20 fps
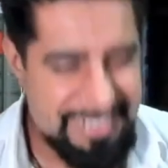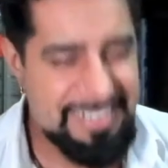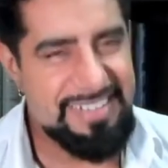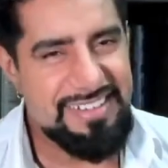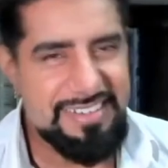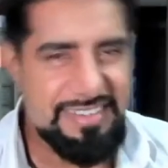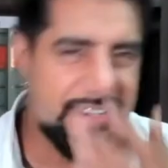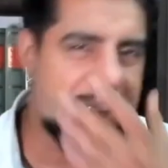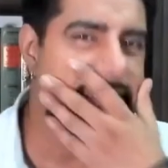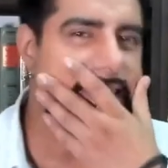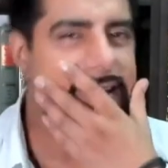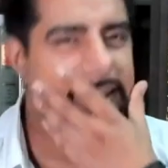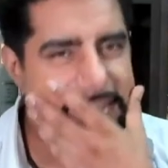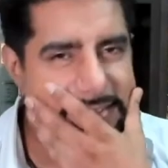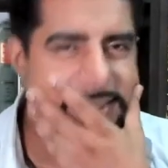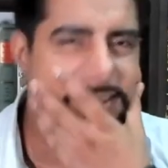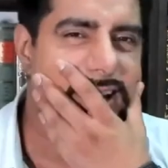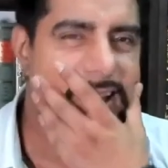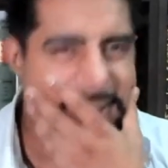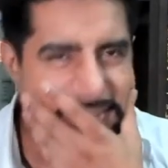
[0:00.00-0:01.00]
You're like,
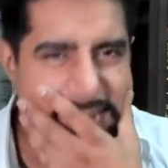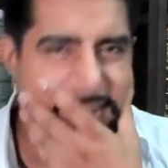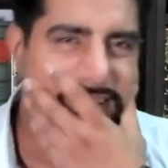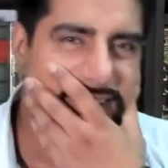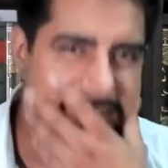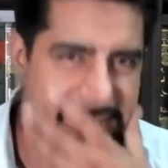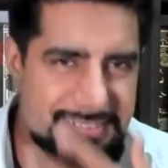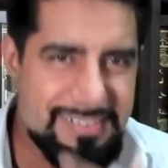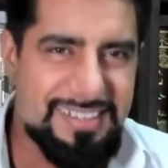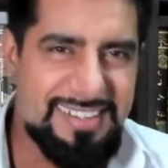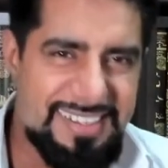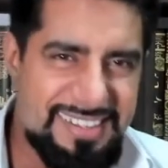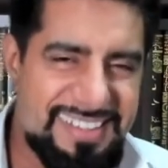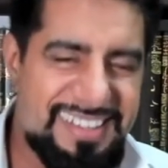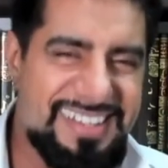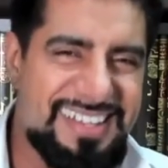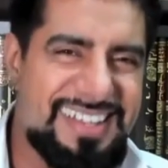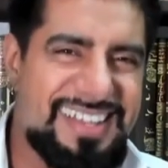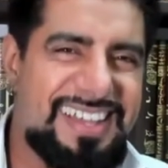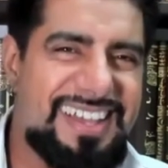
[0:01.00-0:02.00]
acha acha
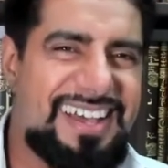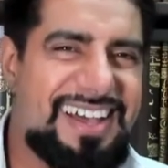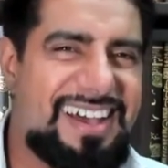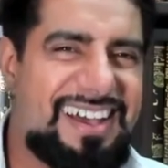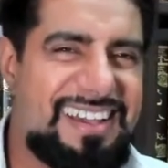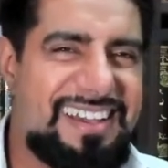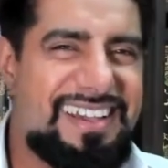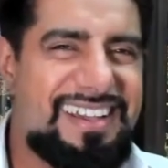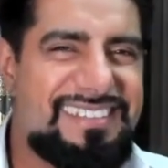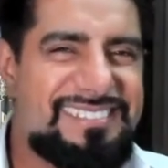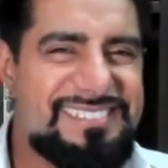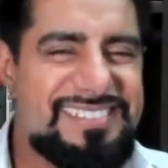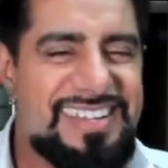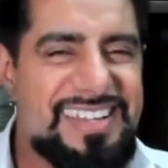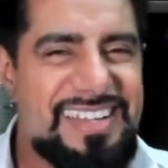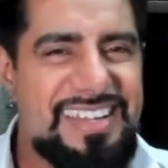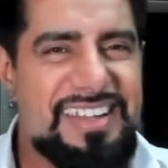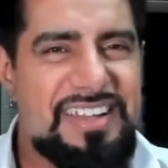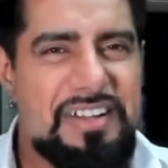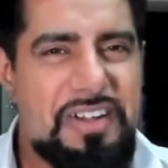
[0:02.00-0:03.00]
acha.
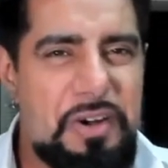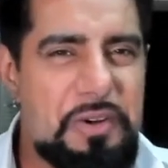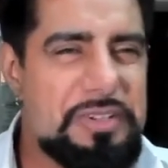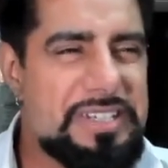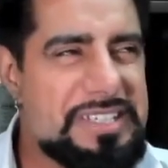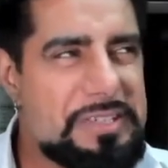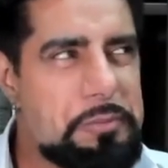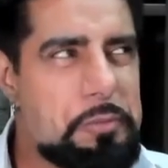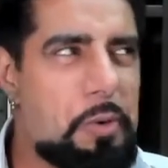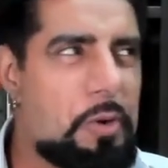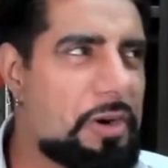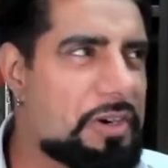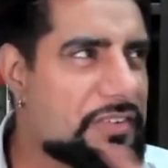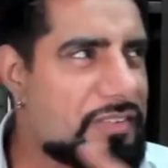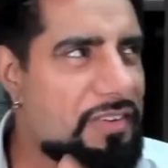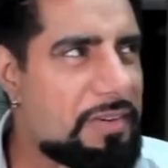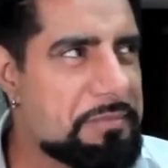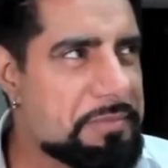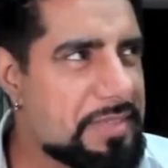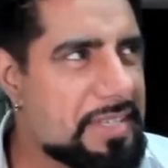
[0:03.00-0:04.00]
Only walked from